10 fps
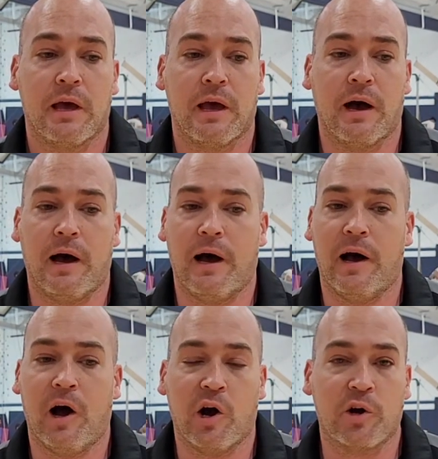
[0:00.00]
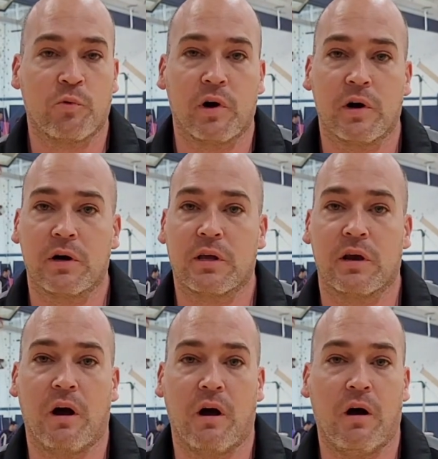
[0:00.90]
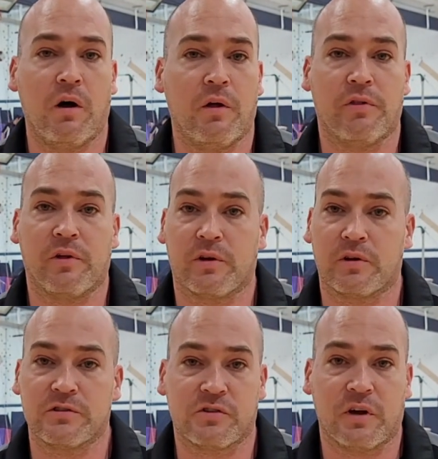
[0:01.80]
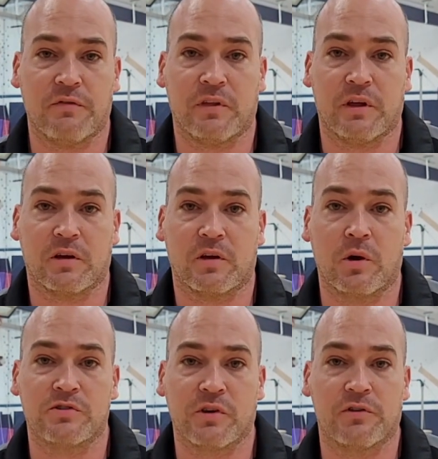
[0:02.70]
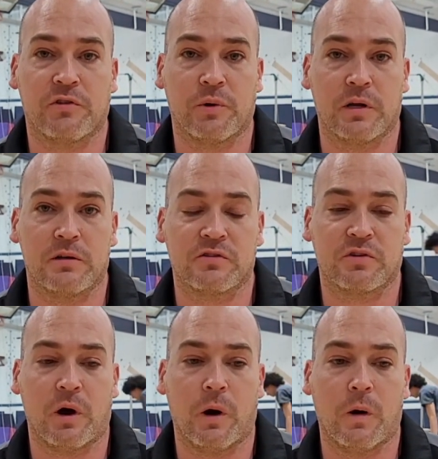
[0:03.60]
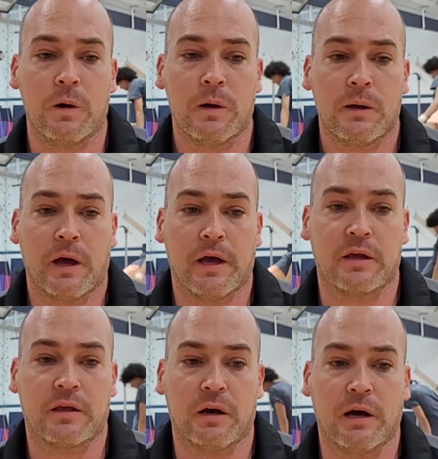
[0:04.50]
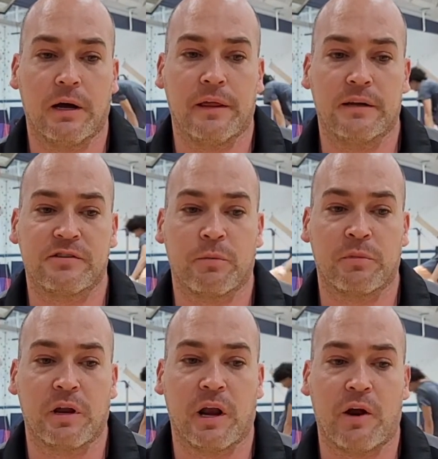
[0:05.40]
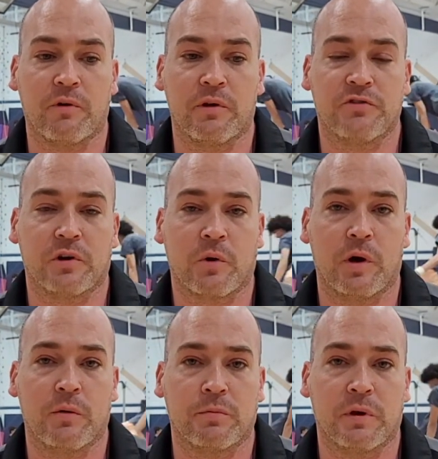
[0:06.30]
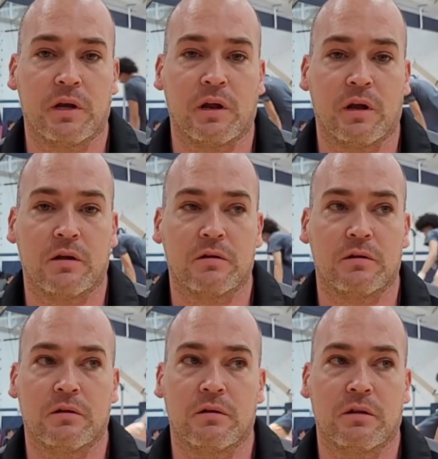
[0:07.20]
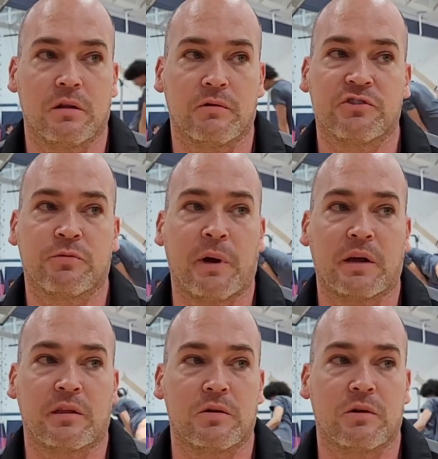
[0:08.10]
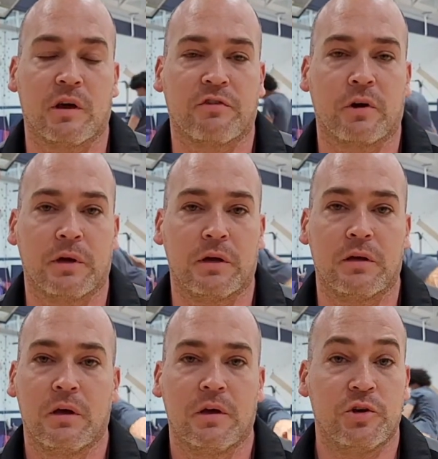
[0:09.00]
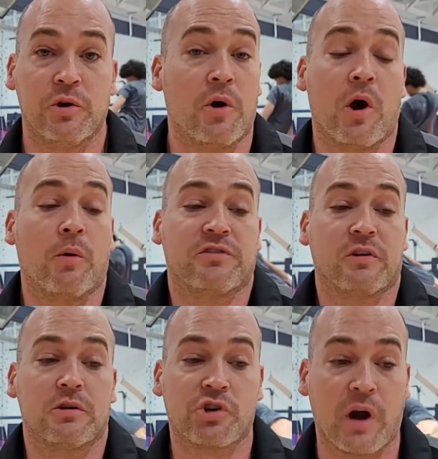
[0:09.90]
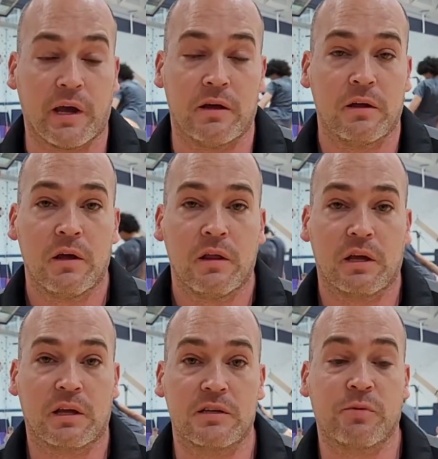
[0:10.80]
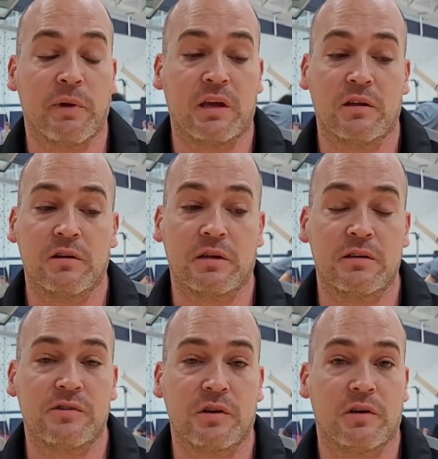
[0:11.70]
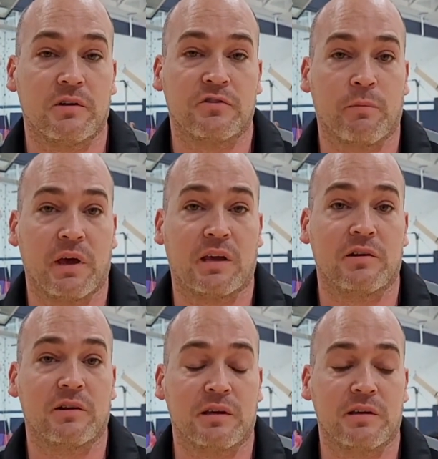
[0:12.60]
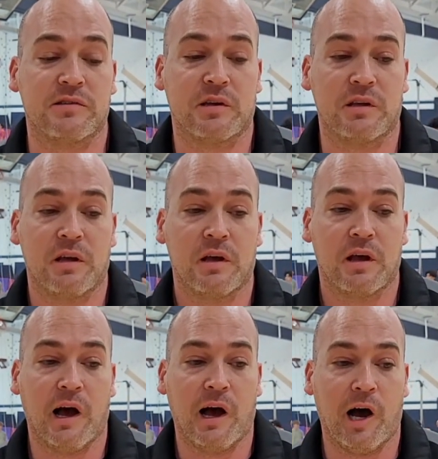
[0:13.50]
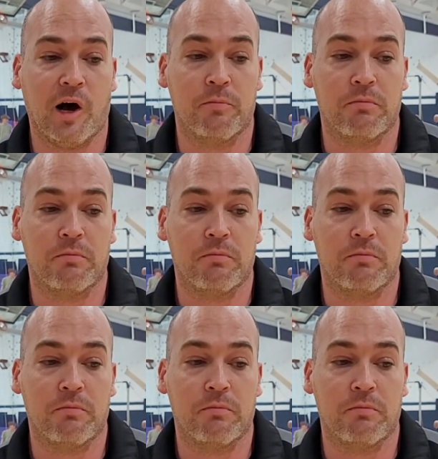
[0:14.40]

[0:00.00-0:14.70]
uh, hard work, and all the good stuff that goes into it. So I think uh, that's something that I really took away with me, and it, the respect that you get from it, you don't know until you try it. The kids make it look easy, and those that make it look easy, um,